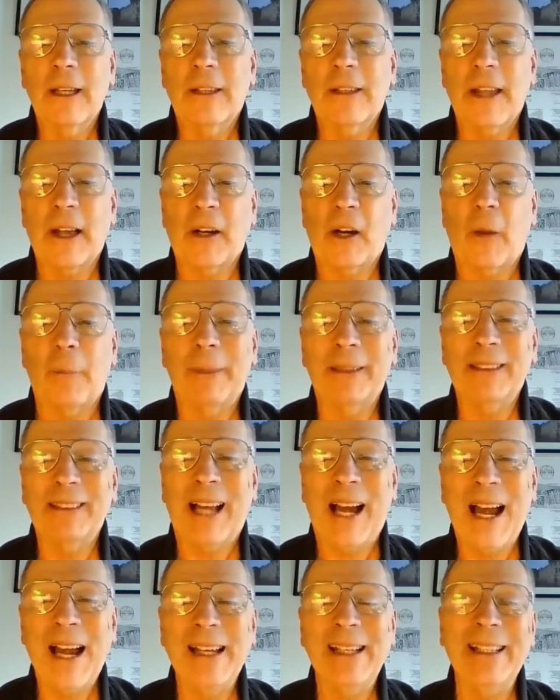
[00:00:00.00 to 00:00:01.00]
that are
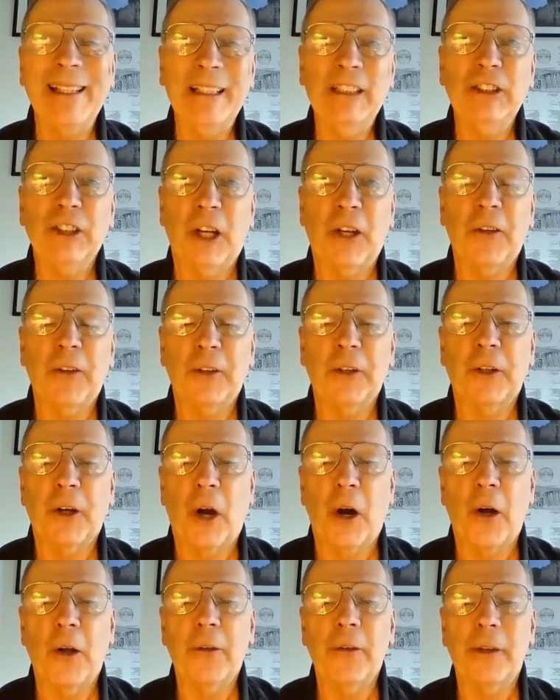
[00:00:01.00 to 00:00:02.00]
beside each other
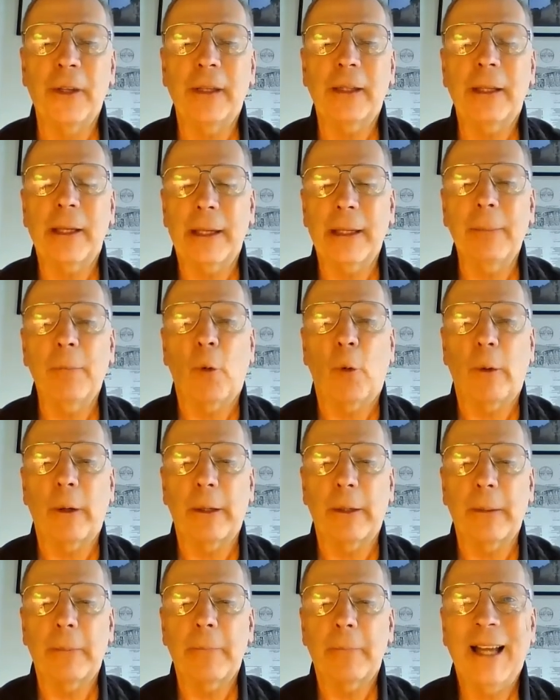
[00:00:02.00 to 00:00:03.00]
on the
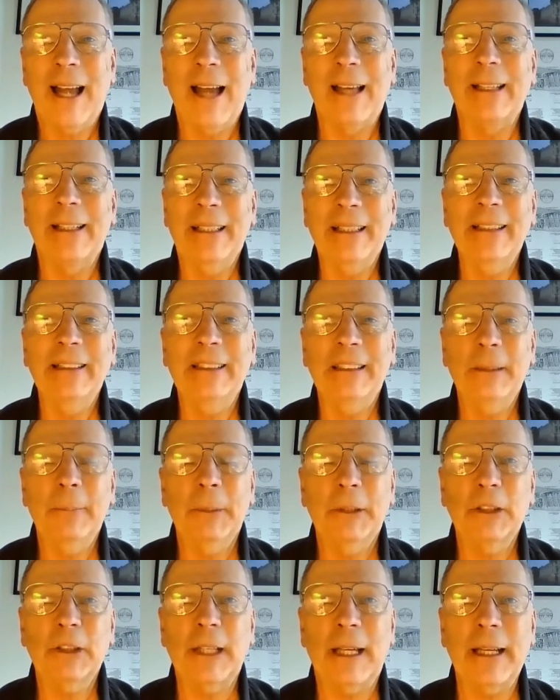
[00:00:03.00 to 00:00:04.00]
keyboard. An easy
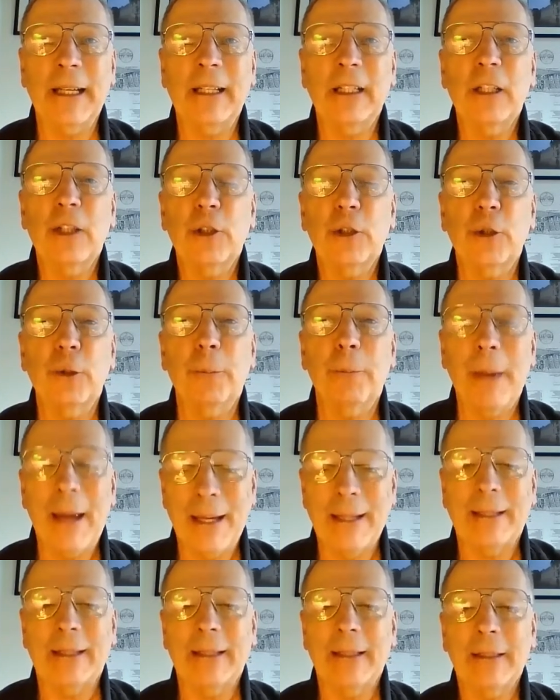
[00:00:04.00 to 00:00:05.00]
mistake to
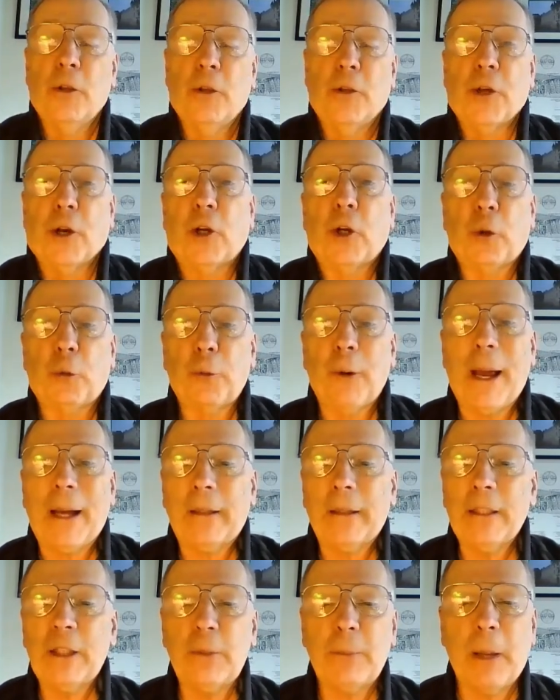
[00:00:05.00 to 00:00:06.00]
make. The
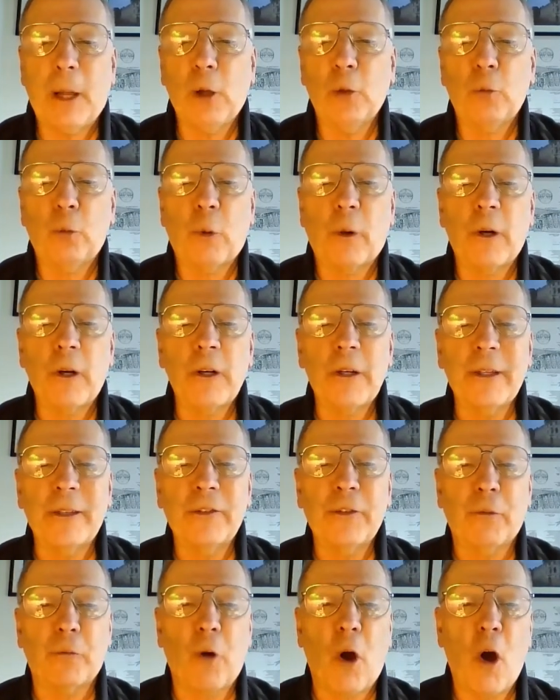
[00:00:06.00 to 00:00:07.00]
correctly spelled word in
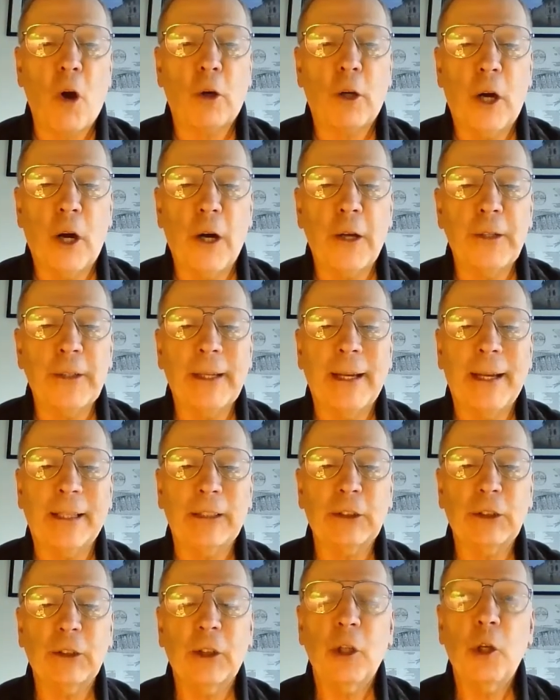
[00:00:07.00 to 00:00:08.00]
the wrong
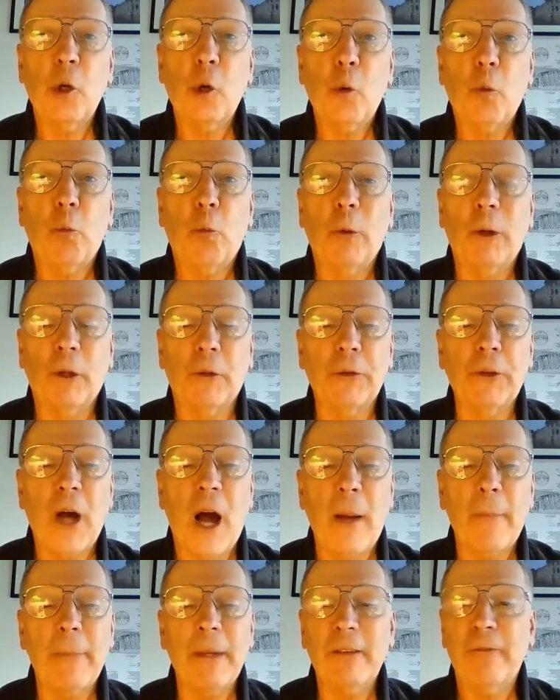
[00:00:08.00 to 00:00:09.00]
context will
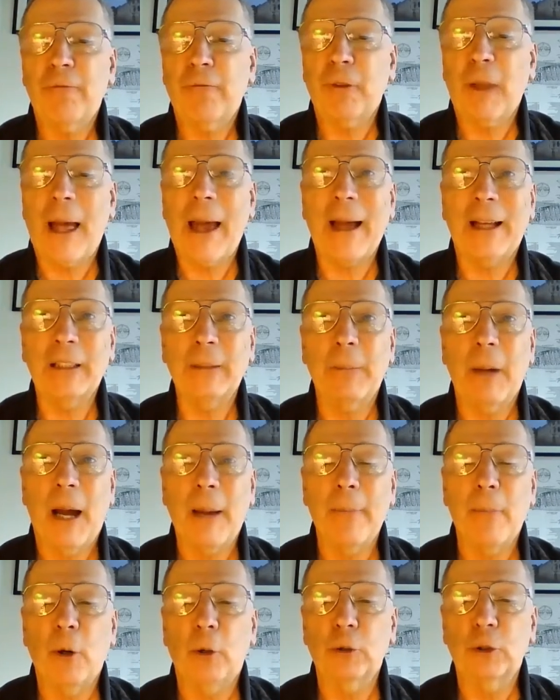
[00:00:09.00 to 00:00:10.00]
not be flagged by
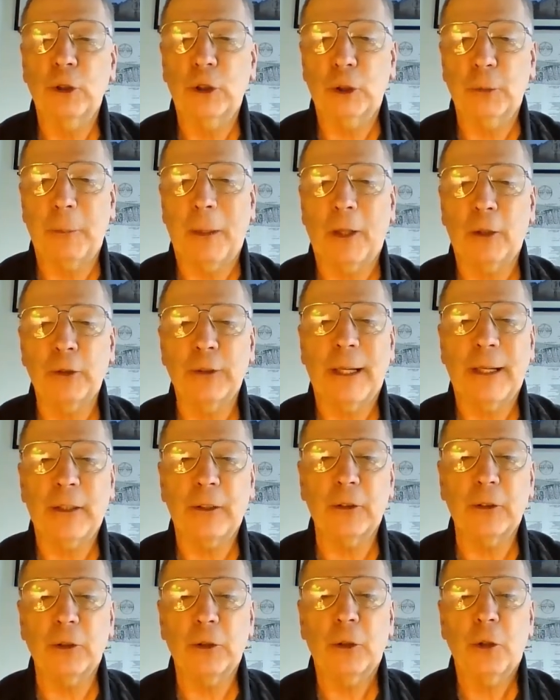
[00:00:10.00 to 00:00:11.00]
most spell
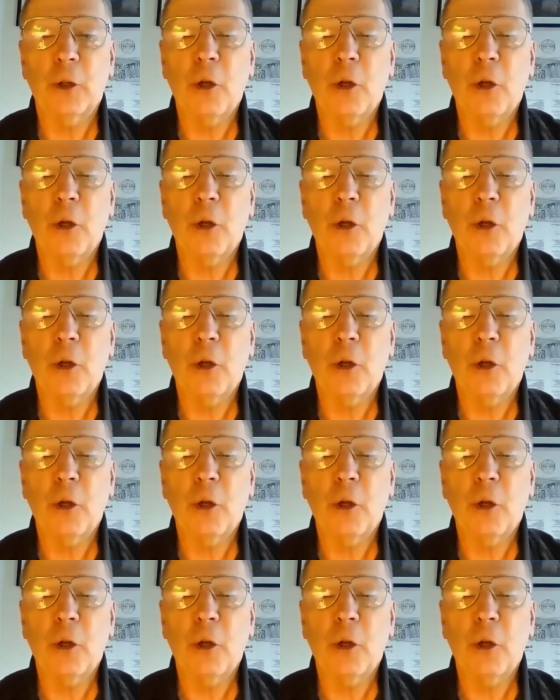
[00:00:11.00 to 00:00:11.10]
checkers.